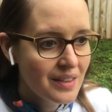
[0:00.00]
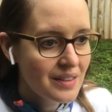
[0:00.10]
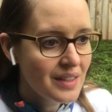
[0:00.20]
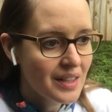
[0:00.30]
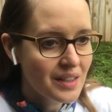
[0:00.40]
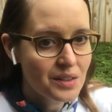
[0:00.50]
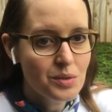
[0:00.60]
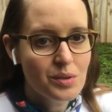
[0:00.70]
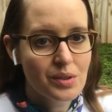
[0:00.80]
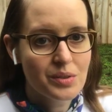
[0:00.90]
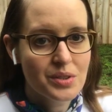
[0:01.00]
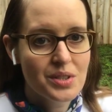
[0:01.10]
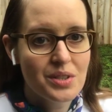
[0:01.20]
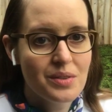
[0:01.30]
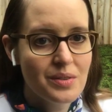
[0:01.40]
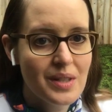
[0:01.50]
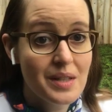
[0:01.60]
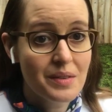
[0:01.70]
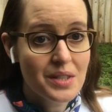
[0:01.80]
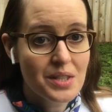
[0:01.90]
getting too close to any
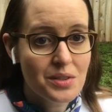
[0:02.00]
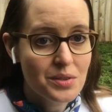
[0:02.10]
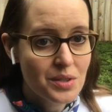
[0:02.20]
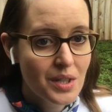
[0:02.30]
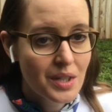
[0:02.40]
of the teachers.